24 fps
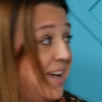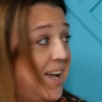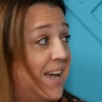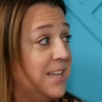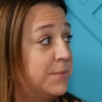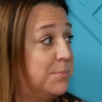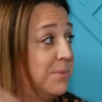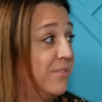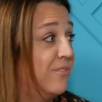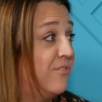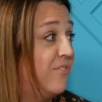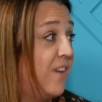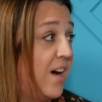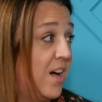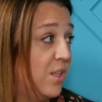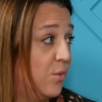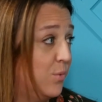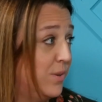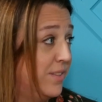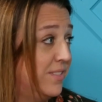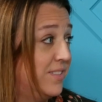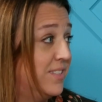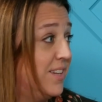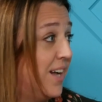has been
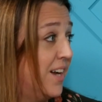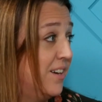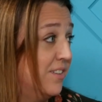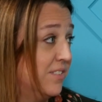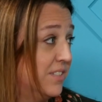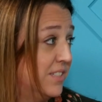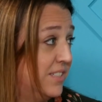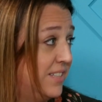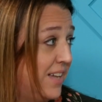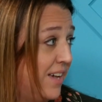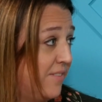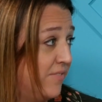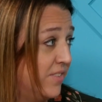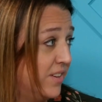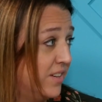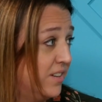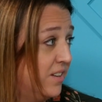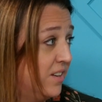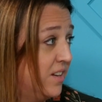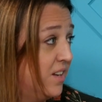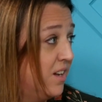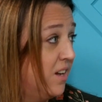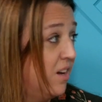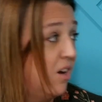following Title VII
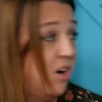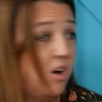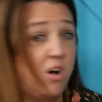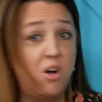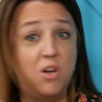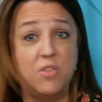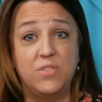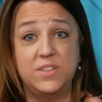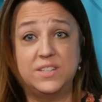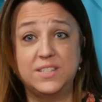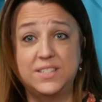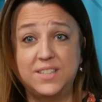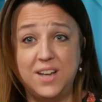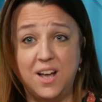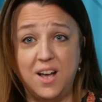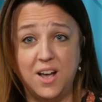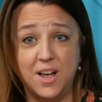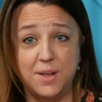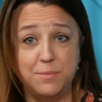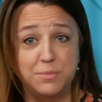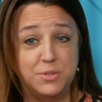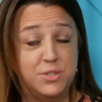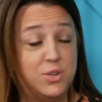all this time.